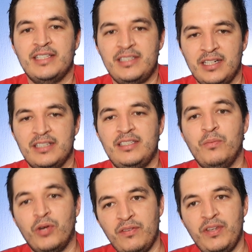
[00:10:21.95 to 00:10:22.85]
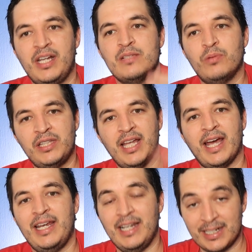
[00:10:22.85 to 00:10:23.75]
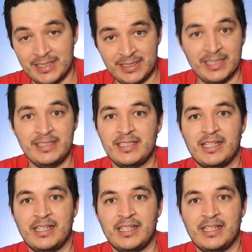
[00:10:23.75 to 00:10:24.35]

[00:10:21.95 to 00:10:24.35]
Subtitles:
the current goes up or down just like the voltage.